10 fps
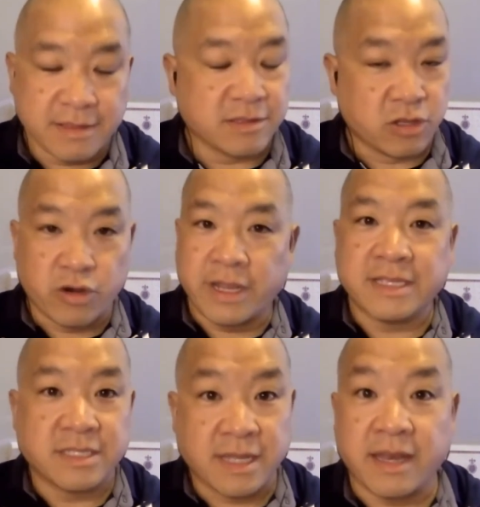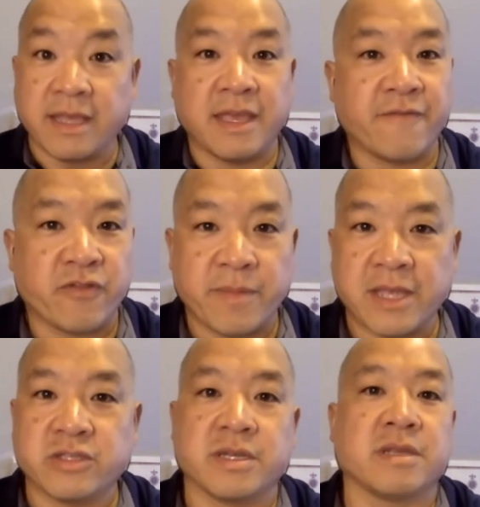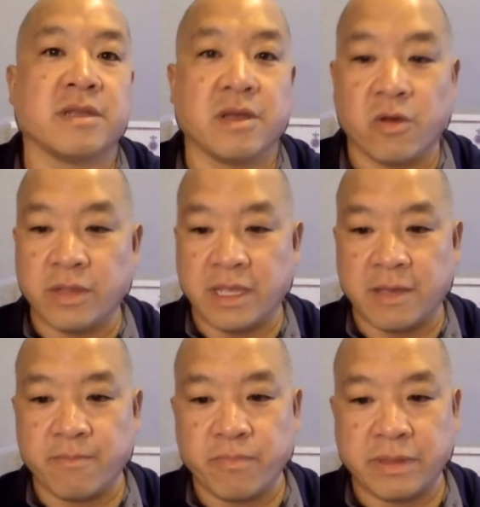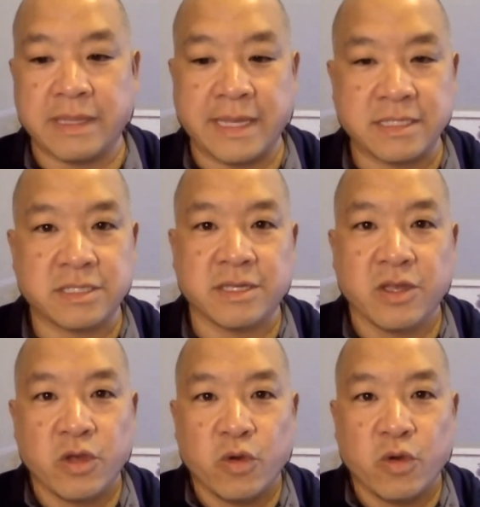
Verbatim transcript: Learning, studying the information only completes